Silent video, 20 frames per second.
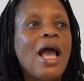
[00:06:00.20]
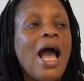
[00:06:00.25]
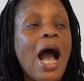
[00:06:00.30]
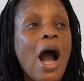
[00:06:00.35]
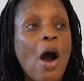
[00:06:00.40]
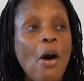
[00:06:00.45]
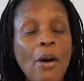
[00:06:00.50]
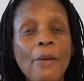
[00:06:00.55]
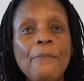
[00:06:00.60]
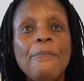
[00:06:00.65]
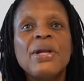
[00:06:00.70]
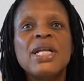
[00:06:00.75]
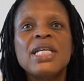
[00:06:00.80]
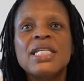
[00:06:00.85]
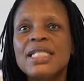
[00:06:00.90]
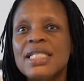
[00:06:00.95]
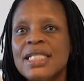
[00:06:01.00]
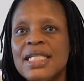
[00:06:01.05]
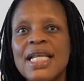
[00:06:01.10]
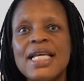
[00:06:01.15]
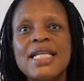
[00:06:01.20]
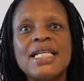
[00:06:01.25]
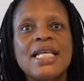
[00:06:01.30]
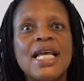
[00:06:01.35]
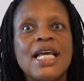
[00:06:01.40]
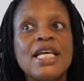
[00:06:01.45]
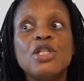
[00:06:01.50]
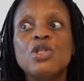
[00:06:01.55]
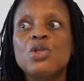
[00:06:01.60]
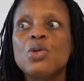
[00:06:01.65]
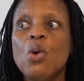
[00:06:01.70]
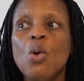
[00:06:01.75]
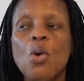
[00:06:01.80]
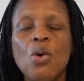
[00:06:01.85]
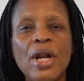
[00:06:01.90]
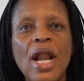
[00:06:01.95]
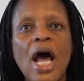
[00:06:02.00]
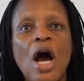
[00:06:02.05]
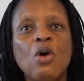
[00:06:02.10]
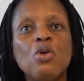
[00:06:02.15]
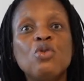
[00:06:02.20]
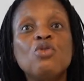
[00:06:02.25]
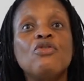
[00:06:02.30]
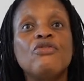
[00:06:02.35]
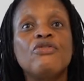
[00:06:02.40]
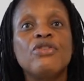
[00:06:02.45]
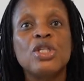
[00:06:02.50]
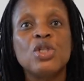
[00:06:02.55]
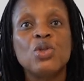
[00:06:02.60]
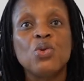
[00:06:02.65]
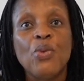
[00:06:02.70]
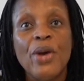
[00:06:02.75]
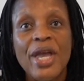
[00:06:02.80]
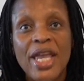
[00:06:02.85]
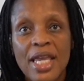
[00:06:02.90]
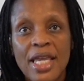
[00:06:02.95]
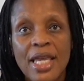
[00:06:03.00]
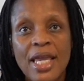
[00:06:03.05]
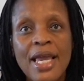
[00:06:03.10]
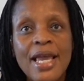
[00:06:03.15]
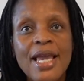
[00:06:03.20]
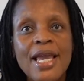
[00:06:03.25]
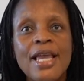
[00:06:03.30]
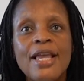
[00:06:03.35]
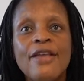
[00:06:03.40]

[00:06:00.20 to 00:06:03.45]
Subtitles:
Our president has gone out of his way,